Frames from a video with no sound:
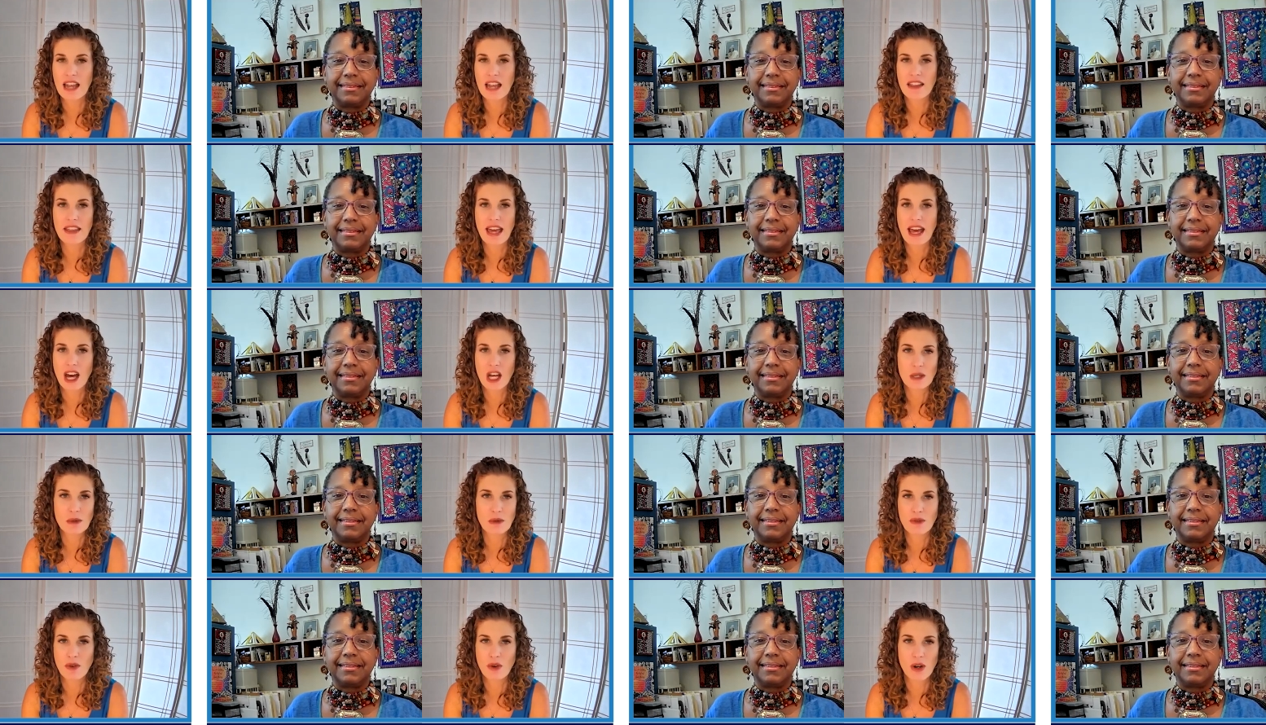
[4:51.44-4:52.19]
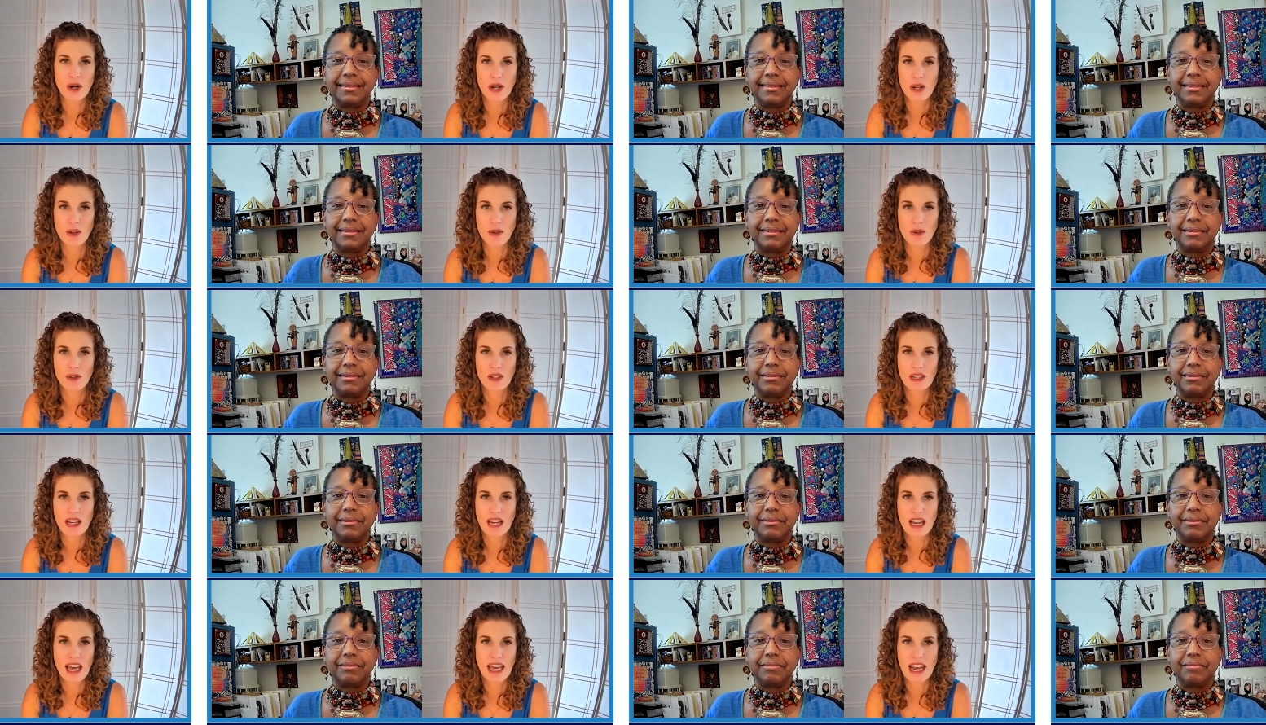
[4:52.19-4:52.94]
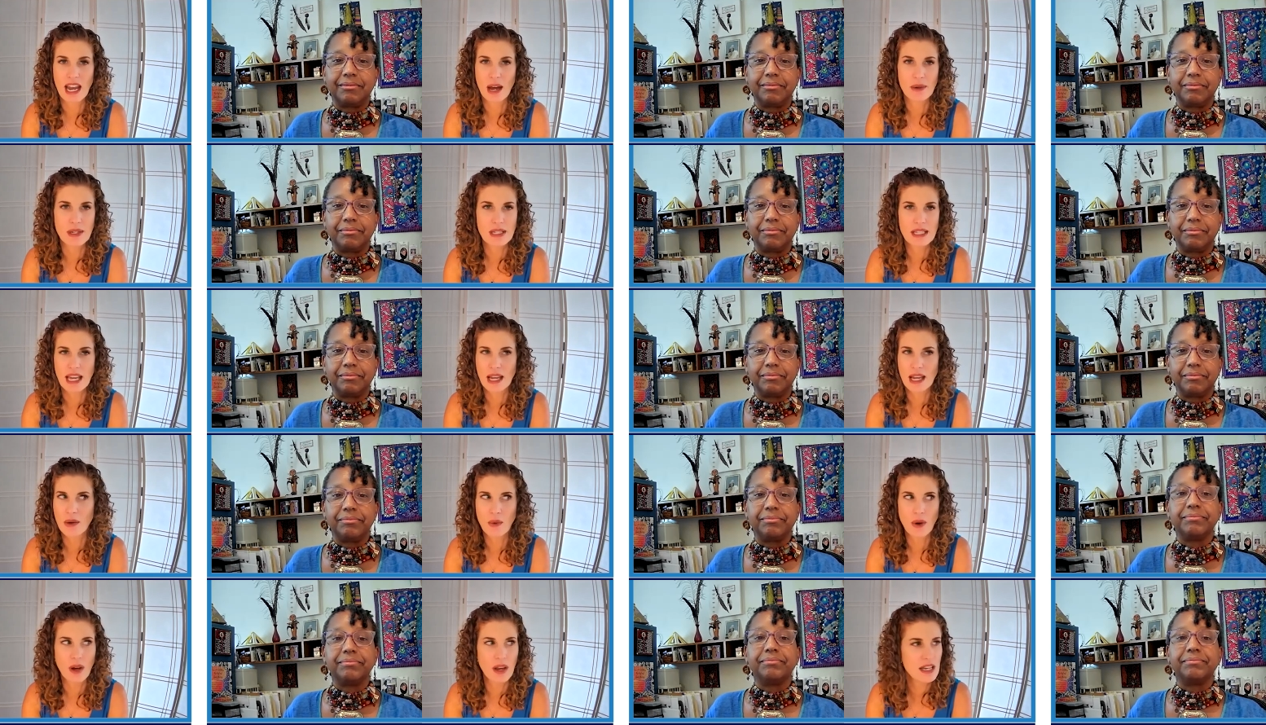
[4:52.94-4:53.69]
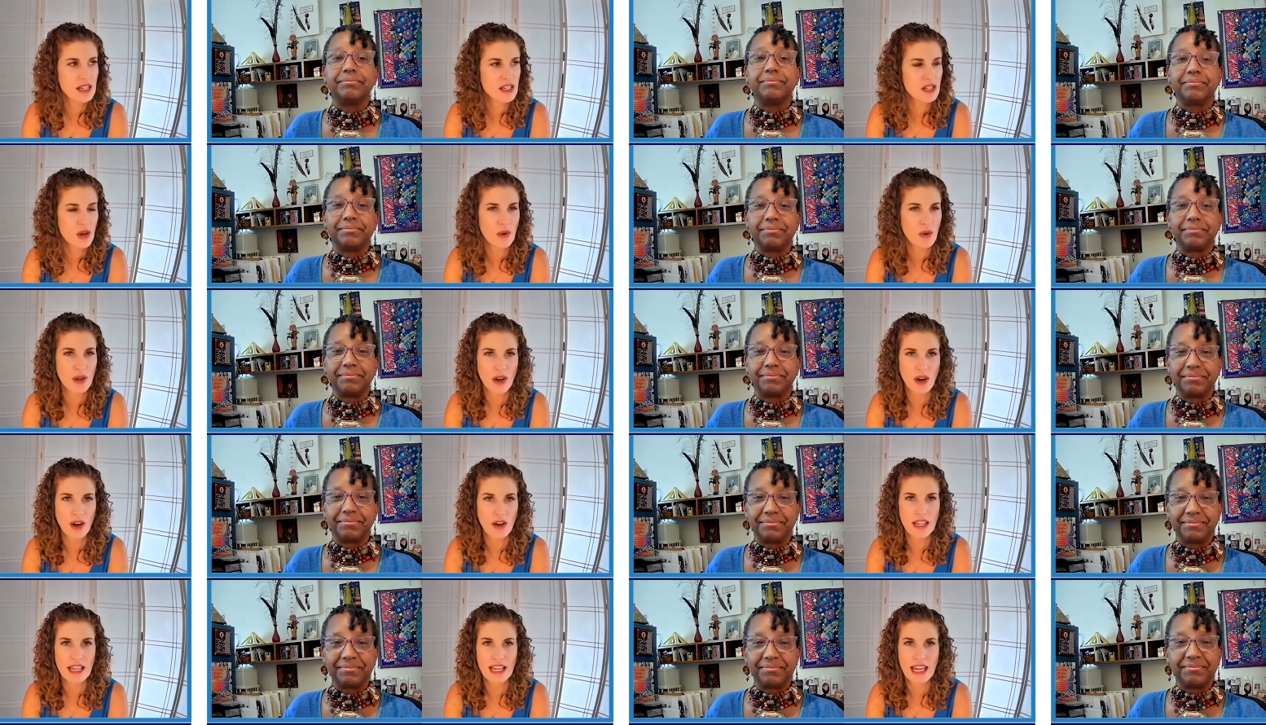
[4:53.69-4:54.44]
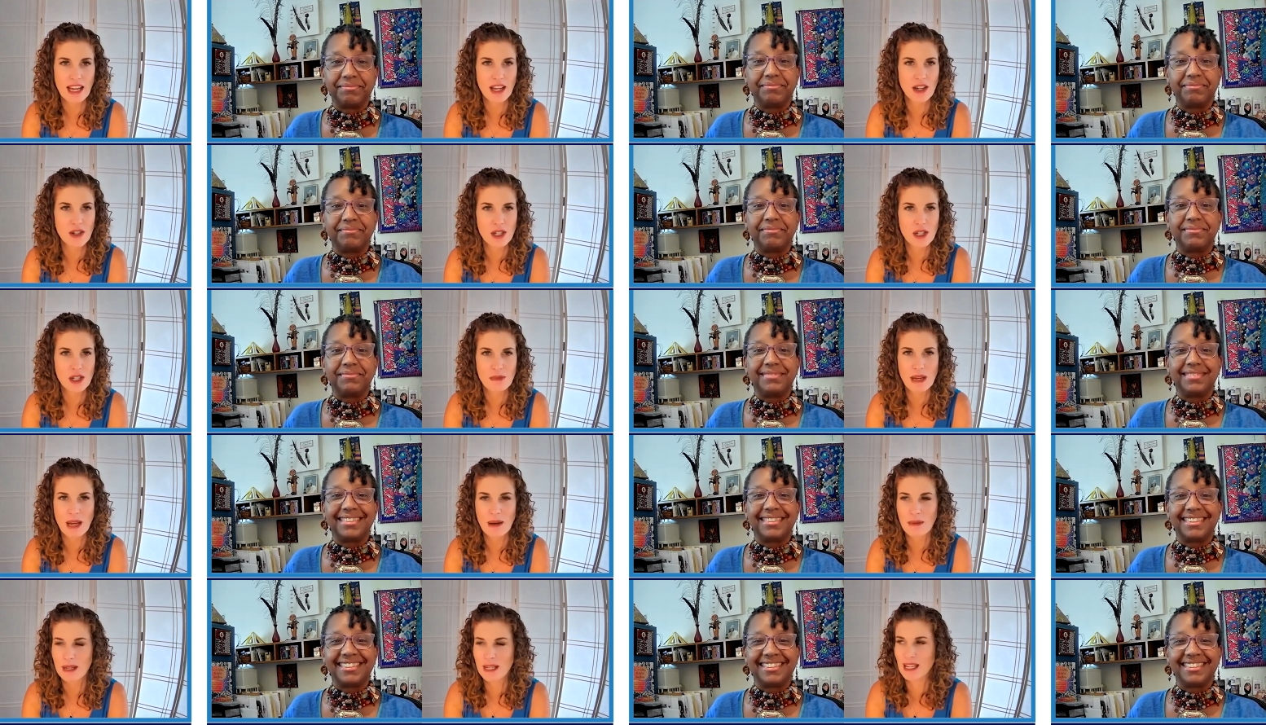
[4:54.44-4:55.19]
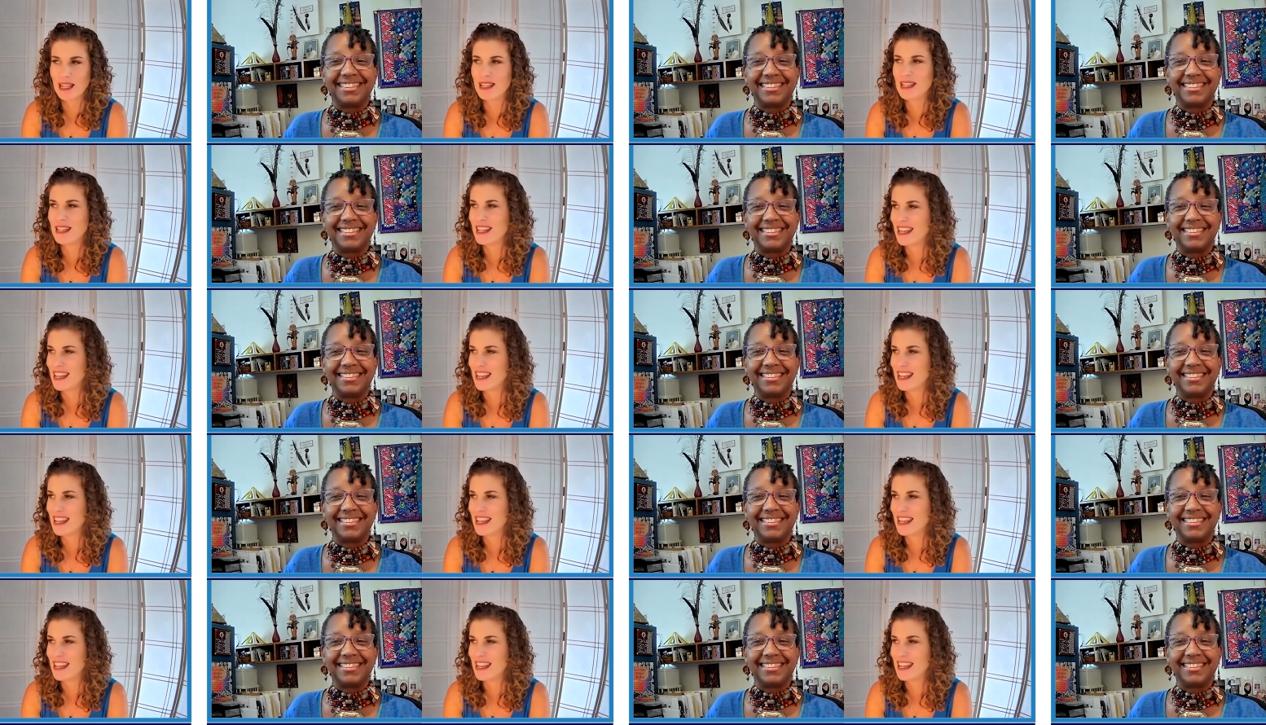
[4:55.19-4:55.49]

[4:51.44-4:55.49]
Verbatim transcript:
Speaker 1: get out of the house before noon. And I was like, what is going on? Like I used to be able to